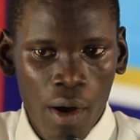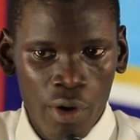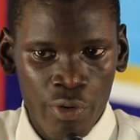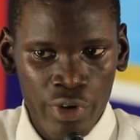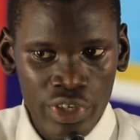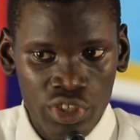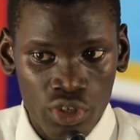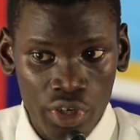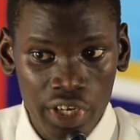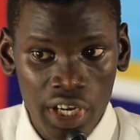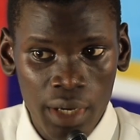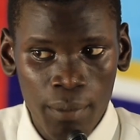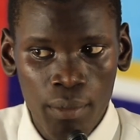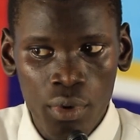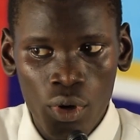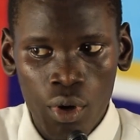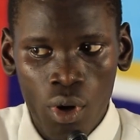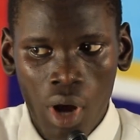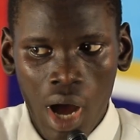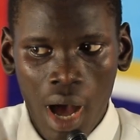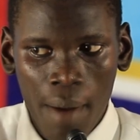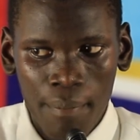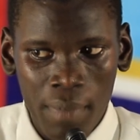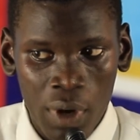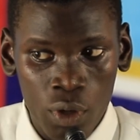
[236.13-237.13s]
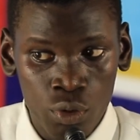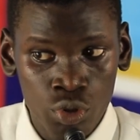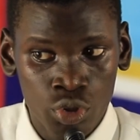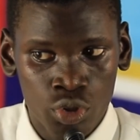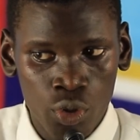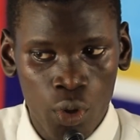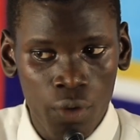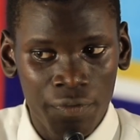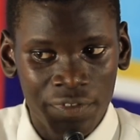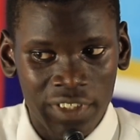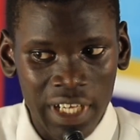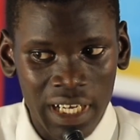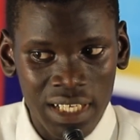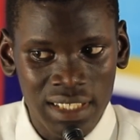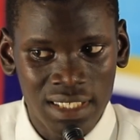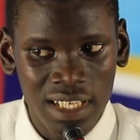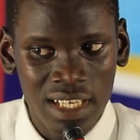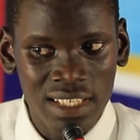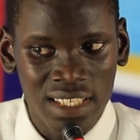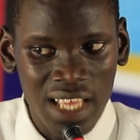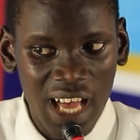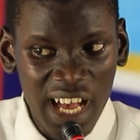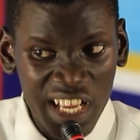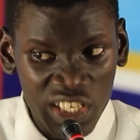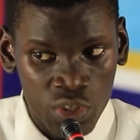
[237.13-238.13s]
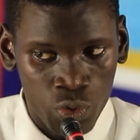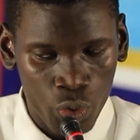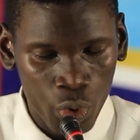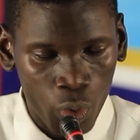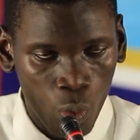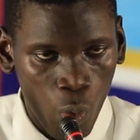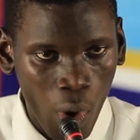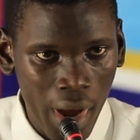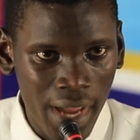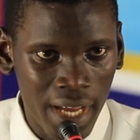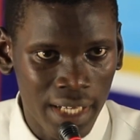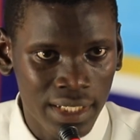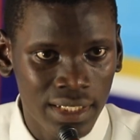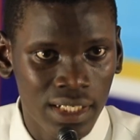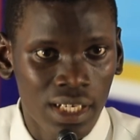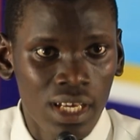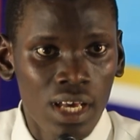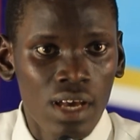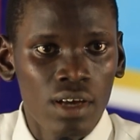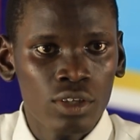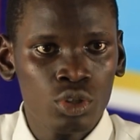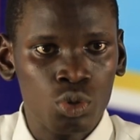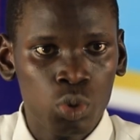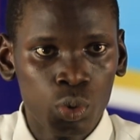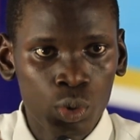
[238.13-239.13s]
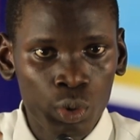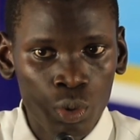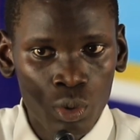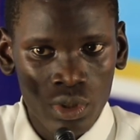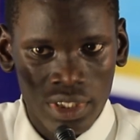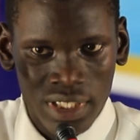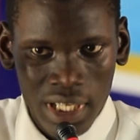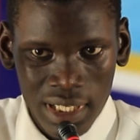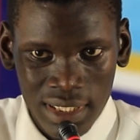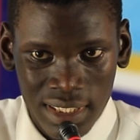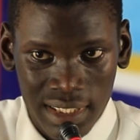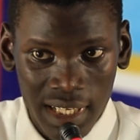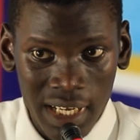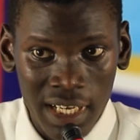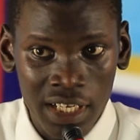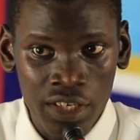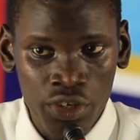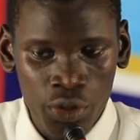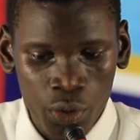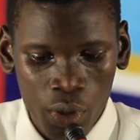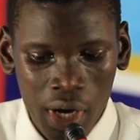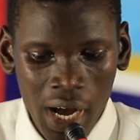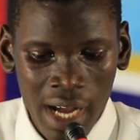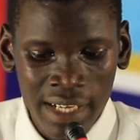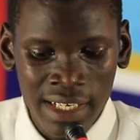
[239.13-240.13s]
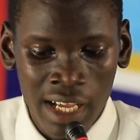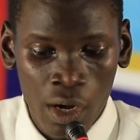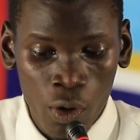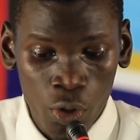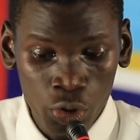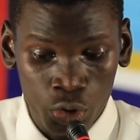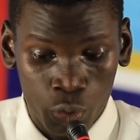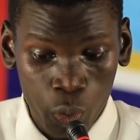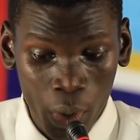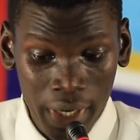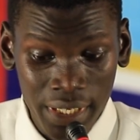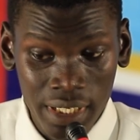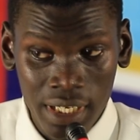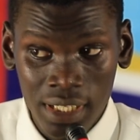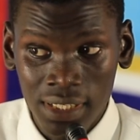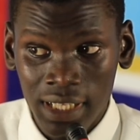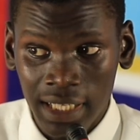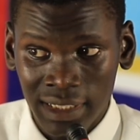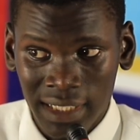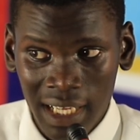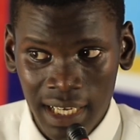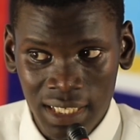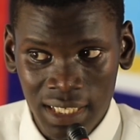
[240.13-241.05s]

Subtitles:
reasonable amount of taxes as required to sustain Uganda or to widen the